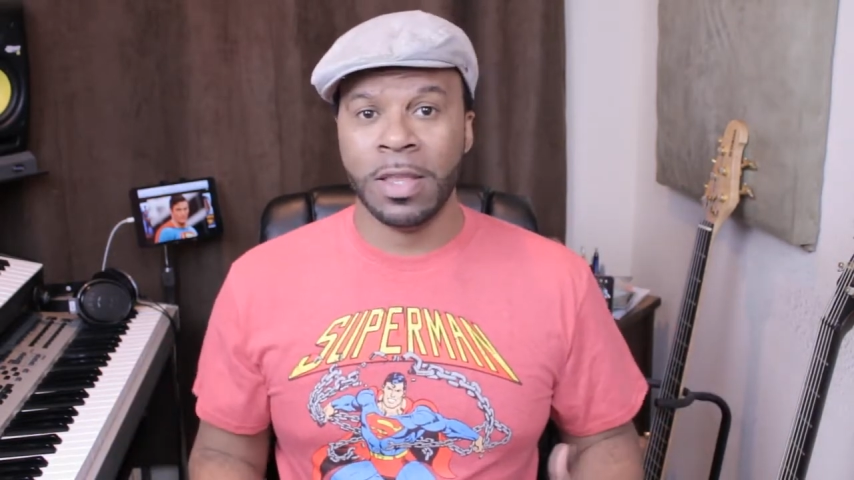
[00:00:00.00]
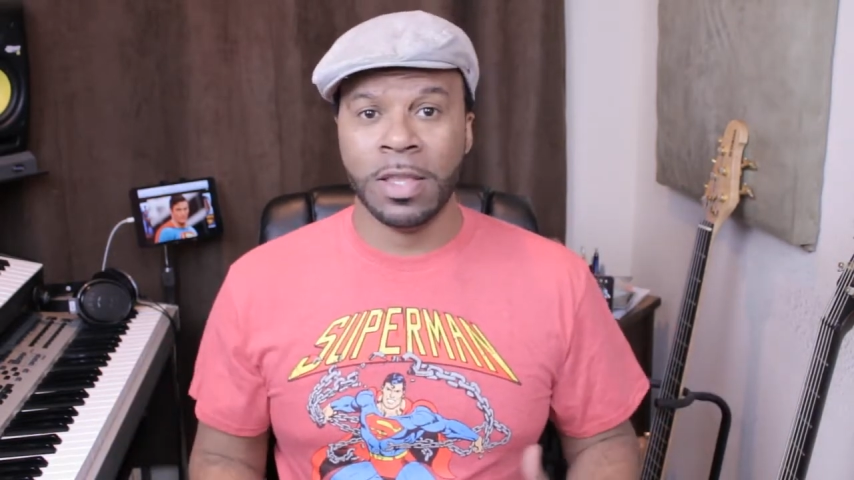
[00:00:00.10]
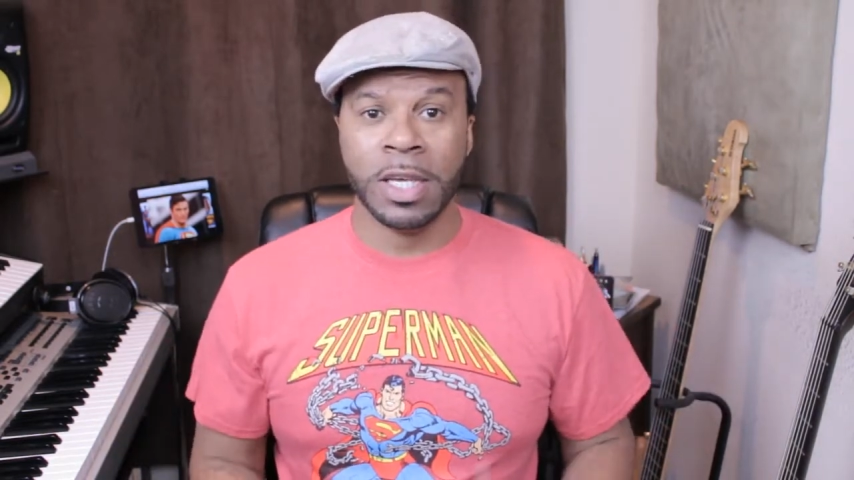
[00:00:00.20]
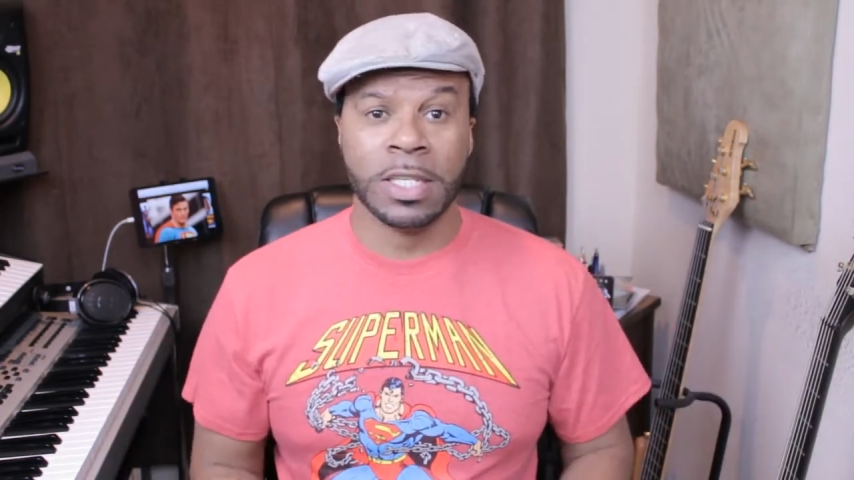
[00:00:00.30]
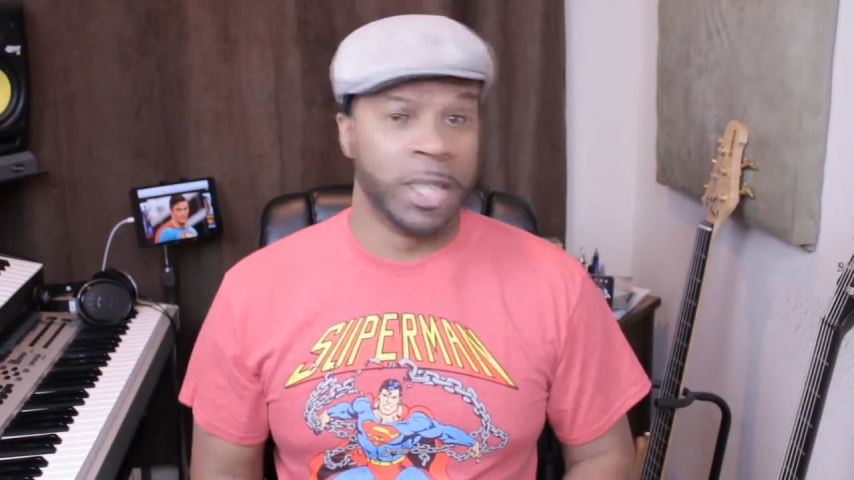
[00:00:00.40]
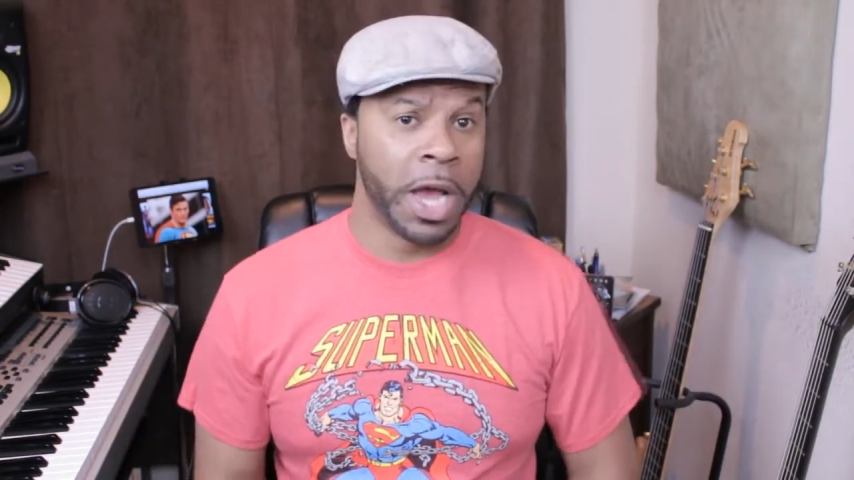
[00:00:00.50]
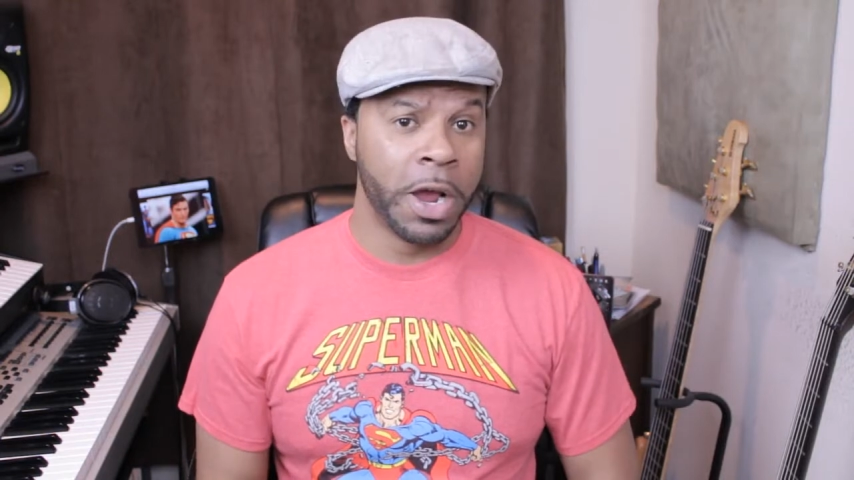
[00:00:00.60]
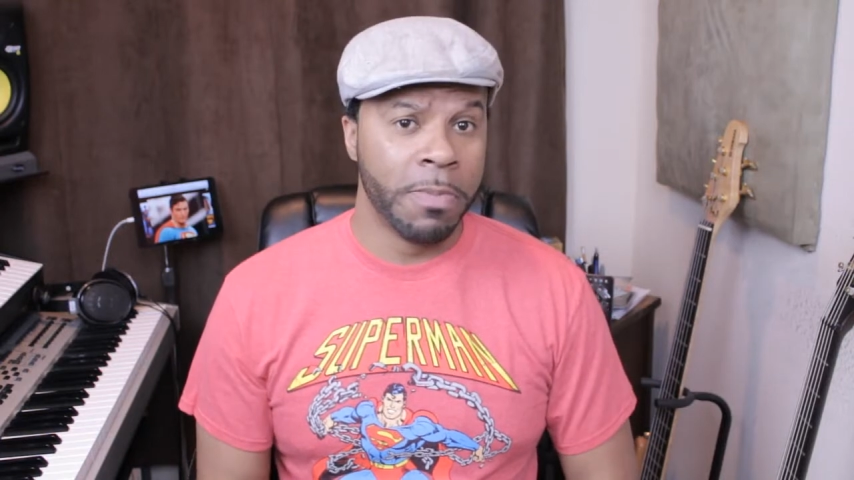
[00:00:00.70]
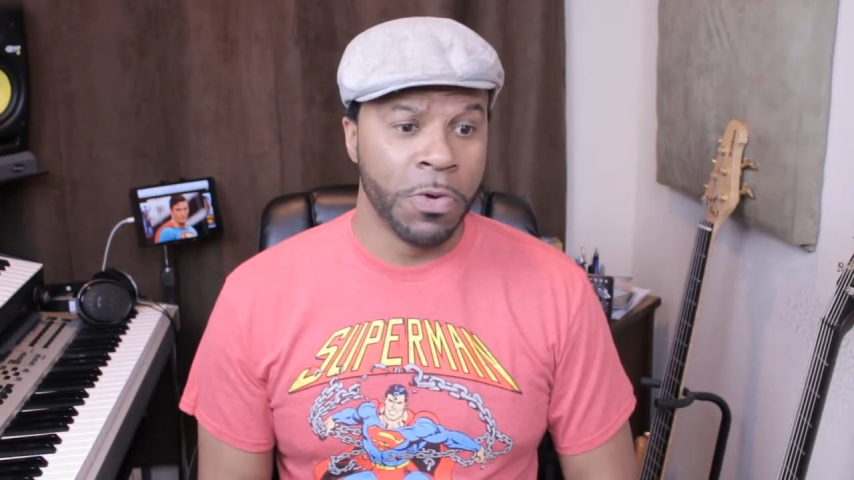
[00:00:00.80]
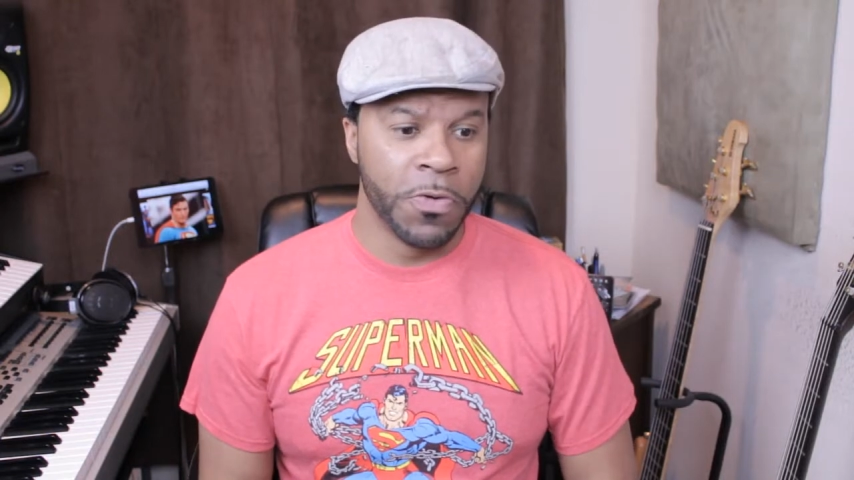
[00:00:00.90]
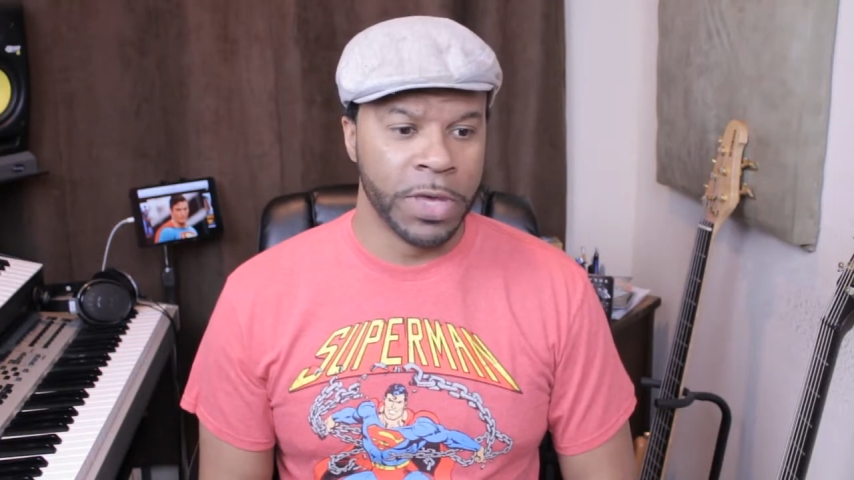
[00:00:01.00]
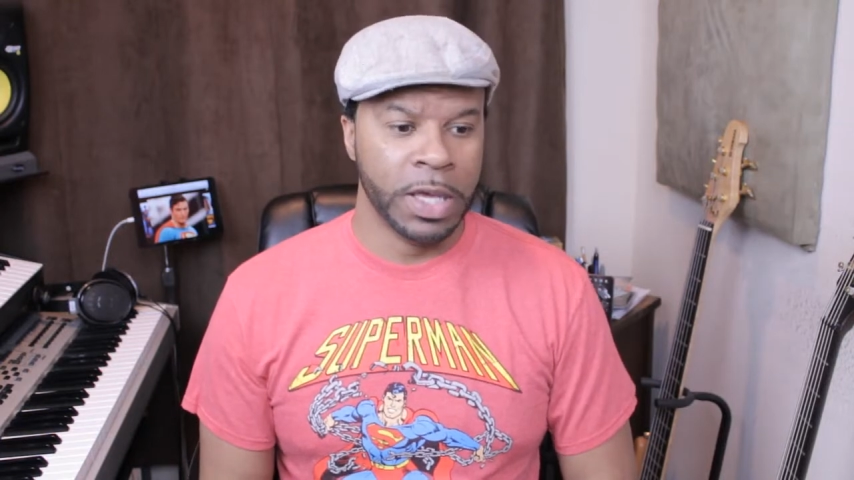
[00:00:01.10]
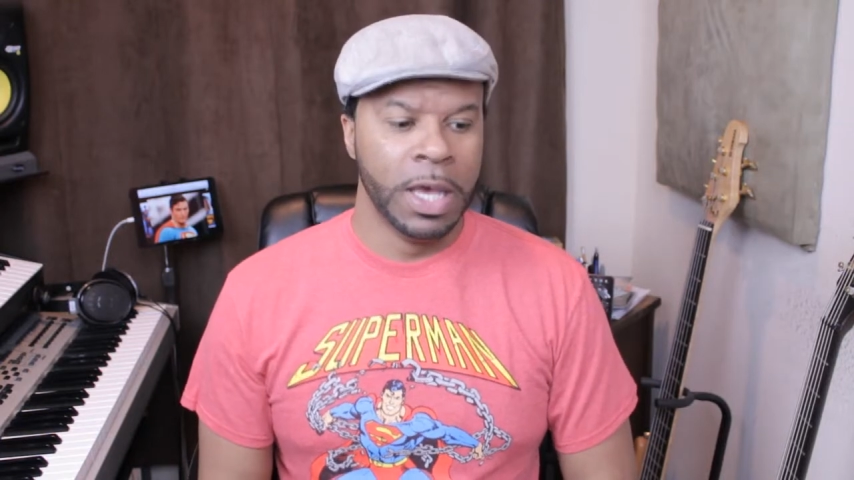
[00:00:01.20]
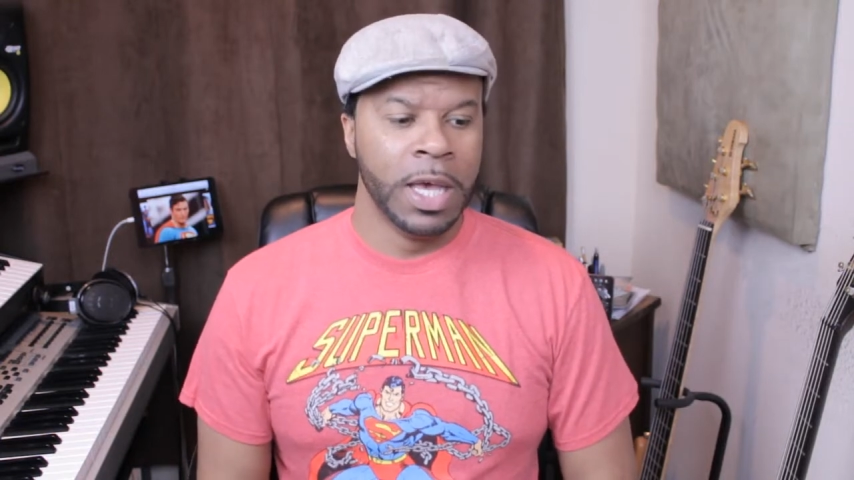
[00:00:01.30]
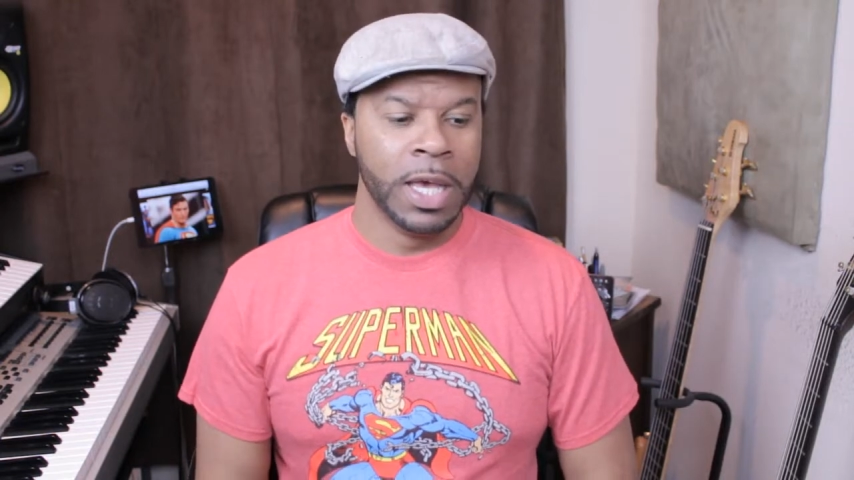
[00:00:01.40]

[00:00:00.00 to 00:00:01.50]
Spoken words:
in the entire movie,